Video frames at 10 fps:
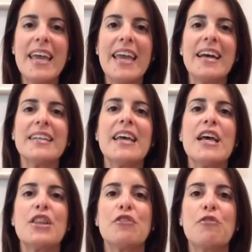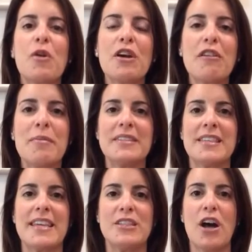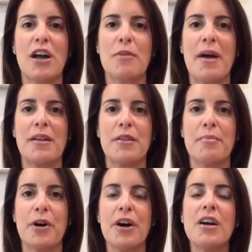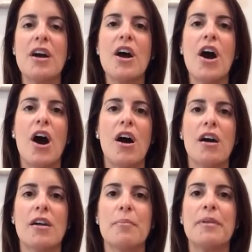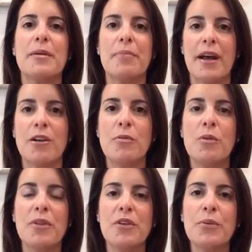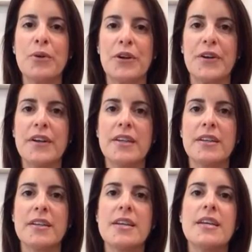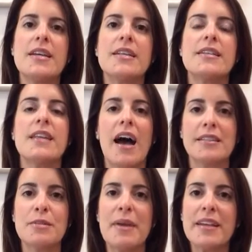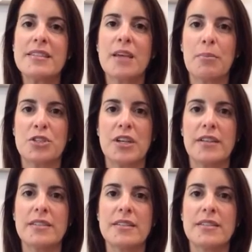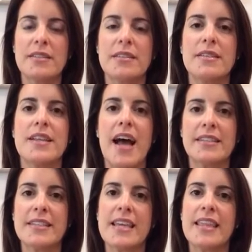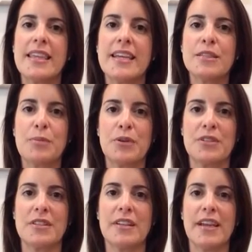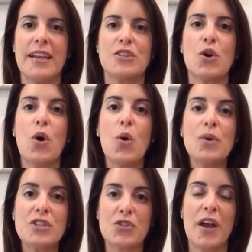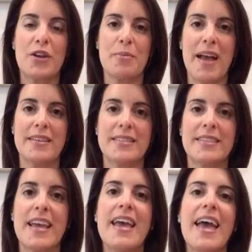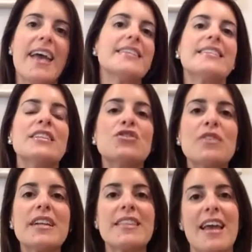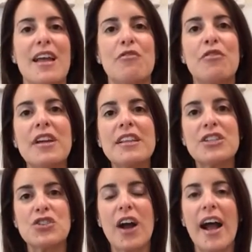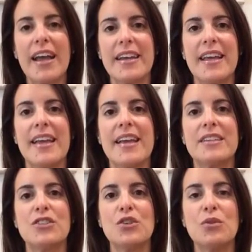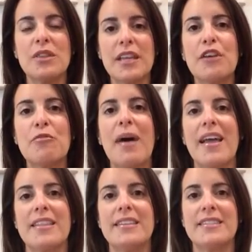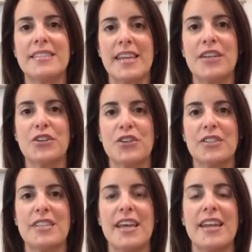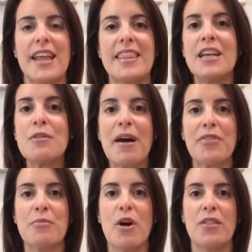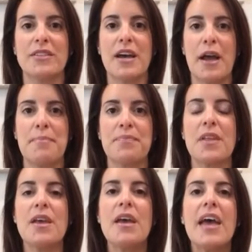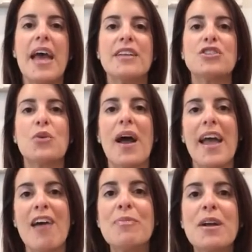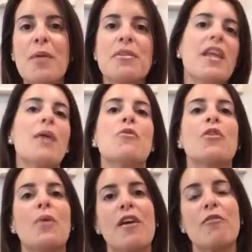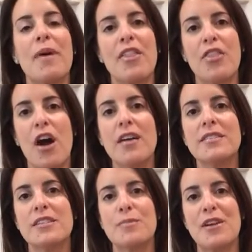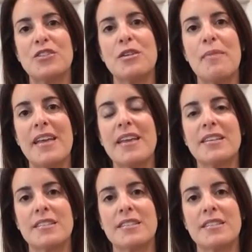And the four agreements that they talk about in the book are be impeccable with your word, not to make assumptions, not to take things personally, and to always try your best. And since reading that, I've really tried to live by these standards, and I think about them all the time. And so I have become a lot more aware of my thoughts, especially making